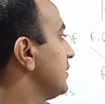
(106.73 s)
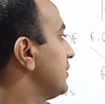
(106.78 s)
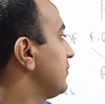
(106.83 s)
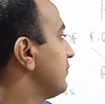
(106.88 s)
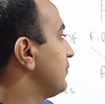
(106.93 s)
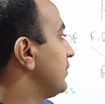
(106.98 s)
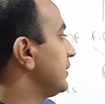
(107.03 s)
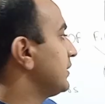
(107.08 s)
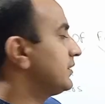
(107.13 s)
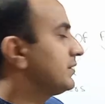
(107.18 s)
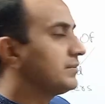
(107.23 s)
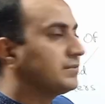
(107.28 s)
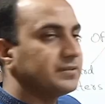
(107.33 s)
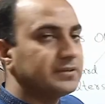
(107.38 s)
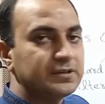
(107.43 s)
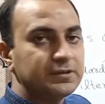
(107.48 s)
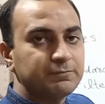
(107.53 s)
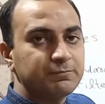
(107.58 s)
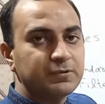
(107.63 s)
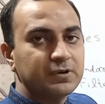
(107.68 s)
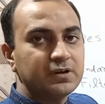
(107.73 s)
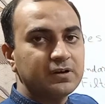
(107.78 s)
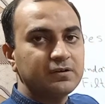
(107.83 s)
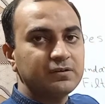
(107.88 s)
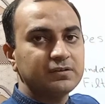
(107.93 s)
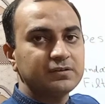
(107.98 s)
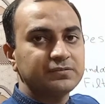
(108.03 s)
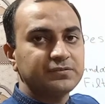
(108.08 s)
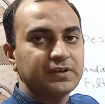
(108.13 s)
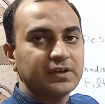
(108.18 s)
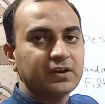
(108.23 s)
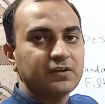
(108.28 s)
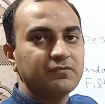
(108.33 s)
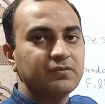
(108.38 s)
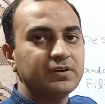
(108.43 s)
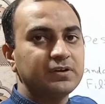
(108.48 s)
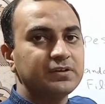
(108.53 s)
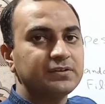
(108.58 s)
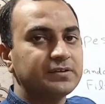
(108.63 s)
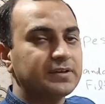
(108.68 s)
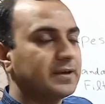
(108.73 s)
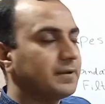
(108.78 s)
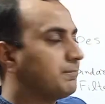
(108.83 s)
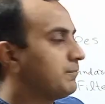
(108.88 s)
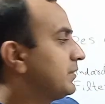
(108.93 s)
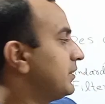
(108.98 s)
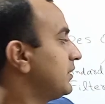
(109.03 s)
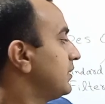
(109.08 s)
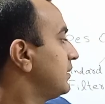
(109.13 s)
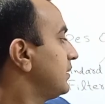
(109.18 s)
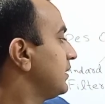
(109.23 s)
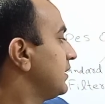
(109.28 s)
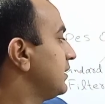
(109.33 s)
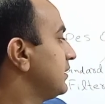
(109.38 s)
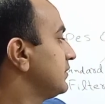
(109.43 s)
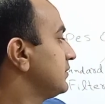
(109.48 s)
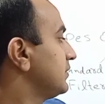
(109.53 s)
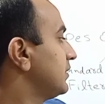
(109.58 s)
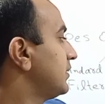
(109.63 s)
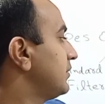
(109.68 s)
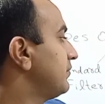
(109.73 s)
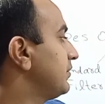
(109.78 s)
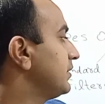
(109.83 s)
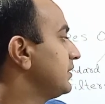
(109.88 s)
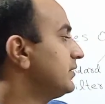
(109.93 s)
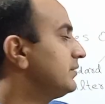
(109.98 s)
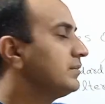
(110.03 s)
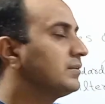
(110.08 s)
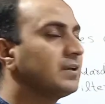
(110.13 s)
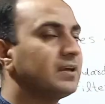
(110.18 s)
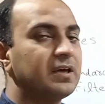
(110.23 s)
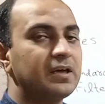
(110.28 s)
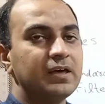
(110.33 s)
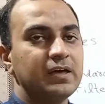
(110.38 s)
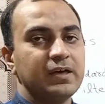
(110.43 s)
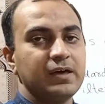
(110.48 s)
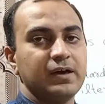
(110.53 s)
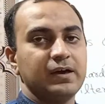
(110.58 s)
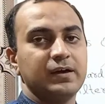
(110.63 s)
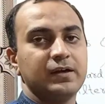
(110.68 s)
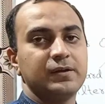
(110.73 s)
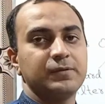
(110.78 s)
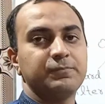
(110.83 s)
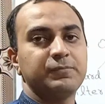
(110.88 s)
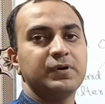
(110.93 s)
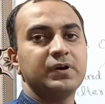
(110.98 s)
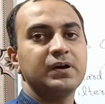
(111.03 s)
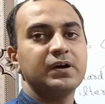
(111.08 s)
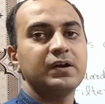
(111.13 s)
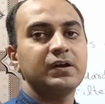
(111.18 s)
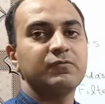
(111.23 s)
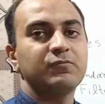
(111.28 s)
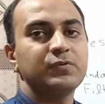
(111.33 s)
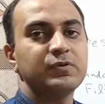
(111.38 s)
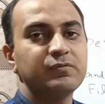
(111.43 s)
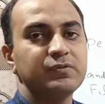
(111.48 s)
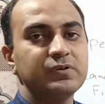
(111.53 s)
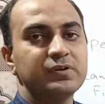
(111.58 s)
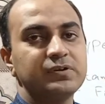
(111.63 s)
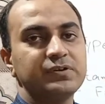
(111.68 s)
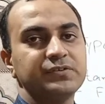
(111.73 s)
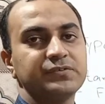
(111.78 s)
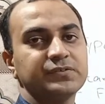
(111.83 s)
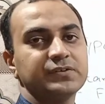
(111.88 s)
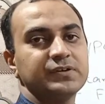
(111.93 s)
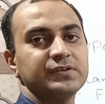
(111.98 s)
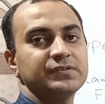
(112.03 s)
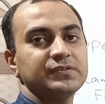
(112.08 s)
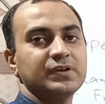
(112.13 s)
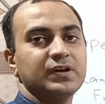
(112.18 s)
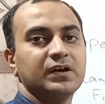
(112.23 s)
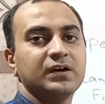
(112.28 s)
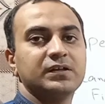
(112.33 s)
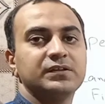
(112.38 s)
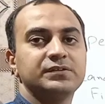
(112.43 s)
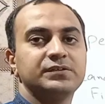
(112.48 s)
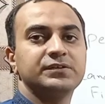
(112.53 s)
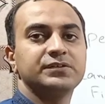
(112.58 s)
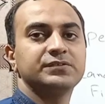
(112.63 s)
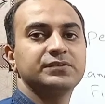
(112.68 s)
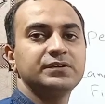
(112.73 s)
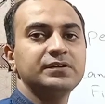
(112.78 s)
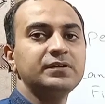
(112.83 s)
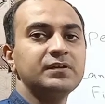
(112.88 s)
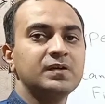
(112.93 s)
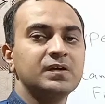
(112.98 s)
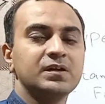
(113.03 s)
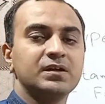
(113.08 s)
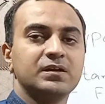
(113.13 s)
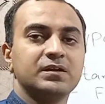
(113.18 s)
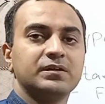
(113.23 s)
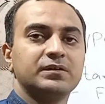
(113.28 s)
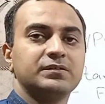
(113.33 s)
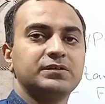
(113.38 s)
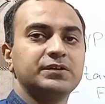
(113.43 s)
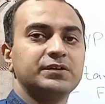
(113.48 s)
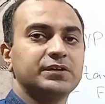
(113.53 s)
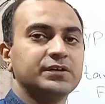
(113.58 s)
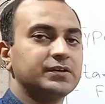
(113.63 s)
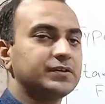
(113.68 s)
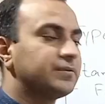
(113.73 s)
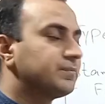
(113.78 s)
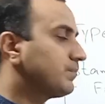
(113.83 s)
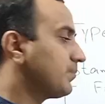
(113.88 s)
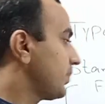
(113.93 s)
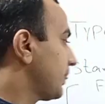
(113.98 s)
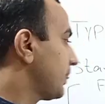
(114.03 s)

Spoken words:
One is EPA, second one is HEPA and third one is ULPA. We will discuss all these in detail.